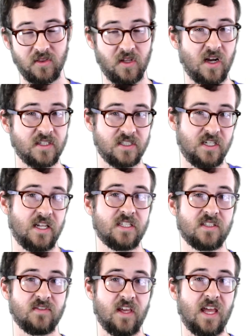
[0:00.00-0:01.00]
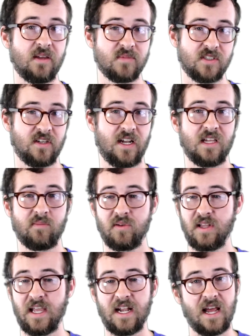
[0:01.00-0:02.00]
launch dates of games so that I
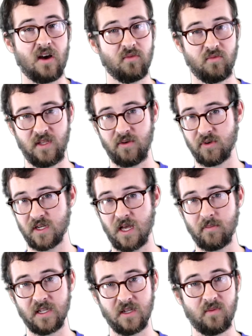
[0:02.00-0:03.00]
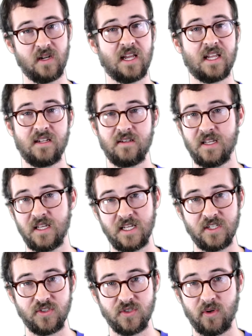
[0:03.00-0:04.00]
could plan out when they were coming and when I could
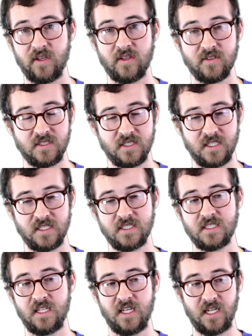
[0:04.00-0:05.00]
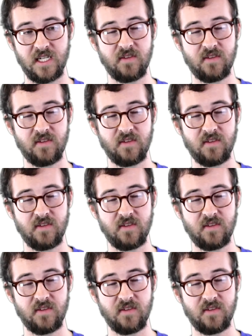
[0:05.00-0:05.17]
enjoy those things.